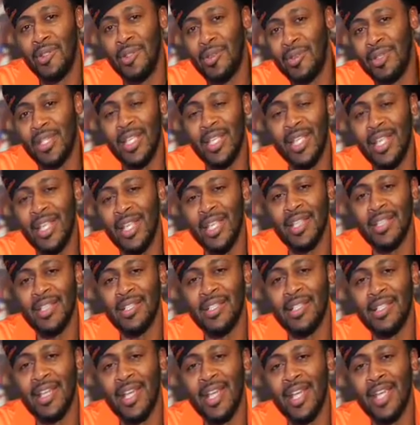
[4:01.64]

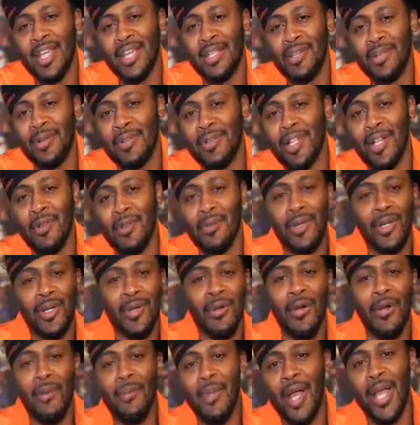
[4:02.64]
things that that were
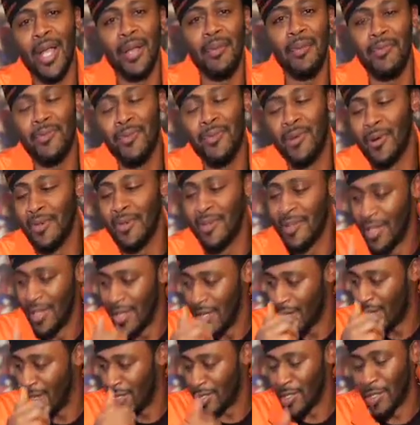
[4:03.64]
going back and forth.
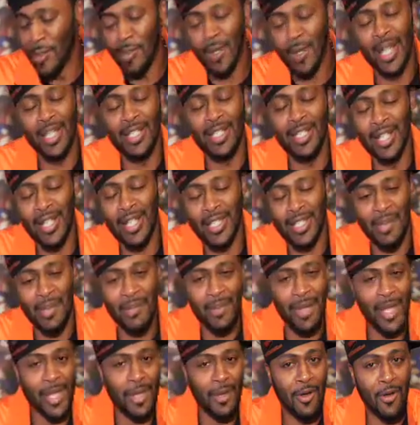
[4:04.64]
So what I did is I
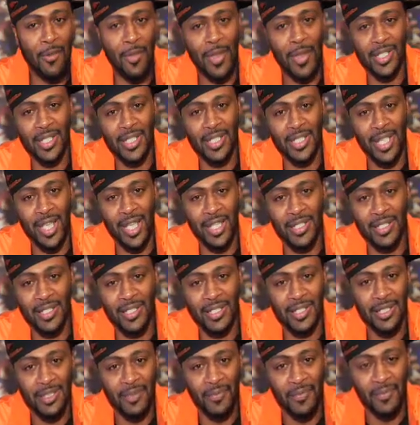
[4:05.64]
made a whole bunch of
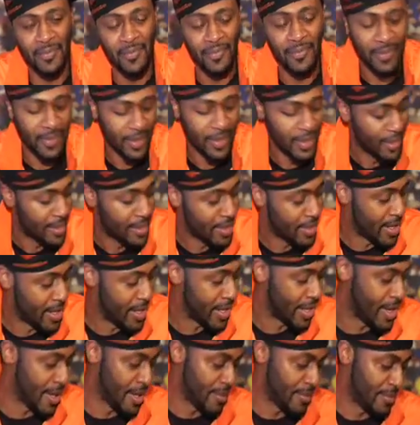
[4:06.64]
sketches.
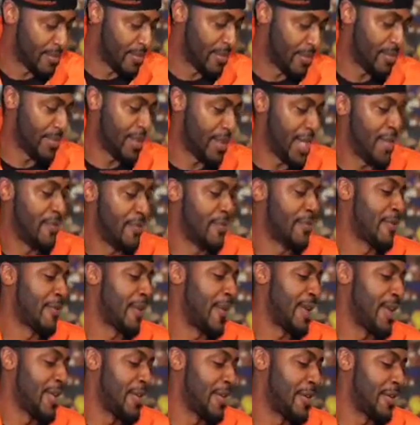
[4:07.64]
Even
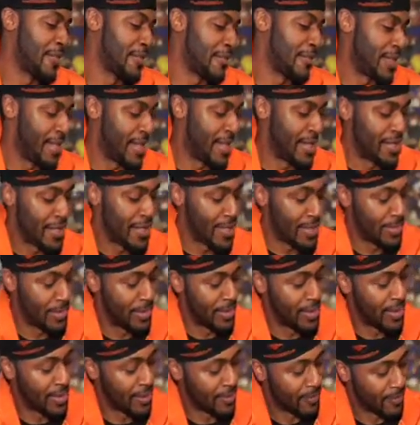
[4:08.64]
right here in this
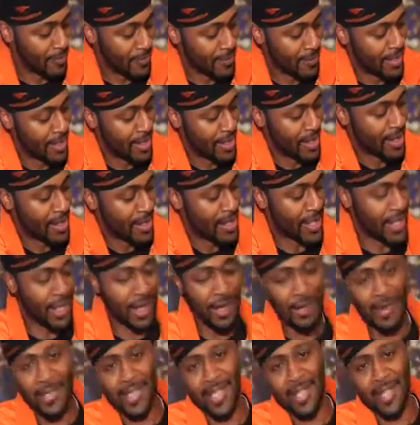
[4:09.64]
book, I
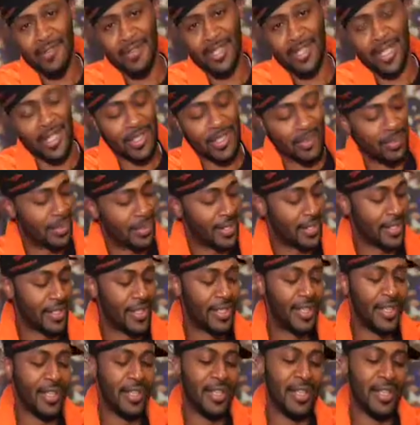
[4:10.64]
always have sketchbooks.
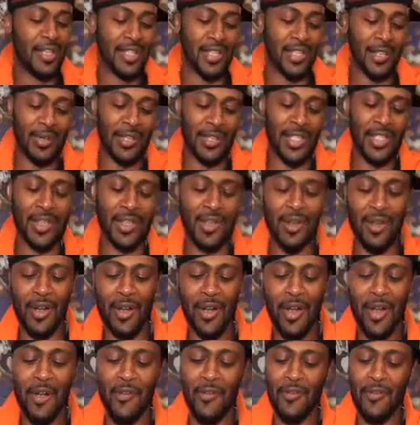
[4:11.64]
So it started
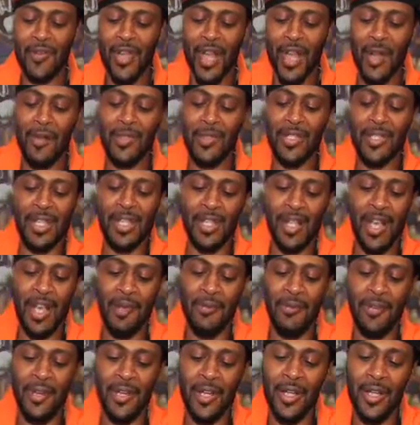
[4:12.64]
off when I was in the
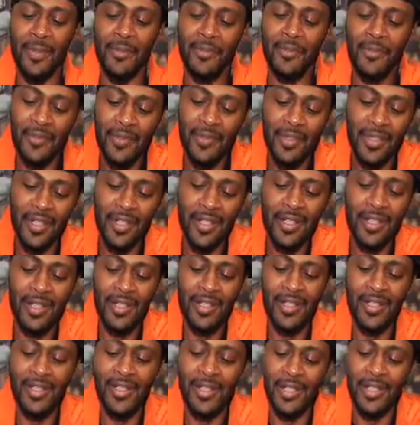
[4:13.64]
library.
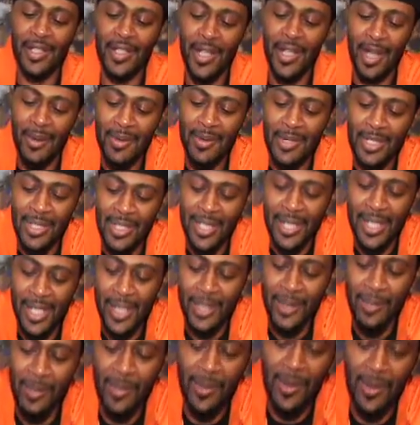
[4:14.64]
I was looking
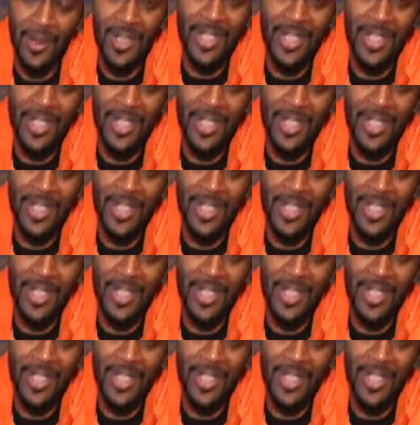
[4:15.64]
at the war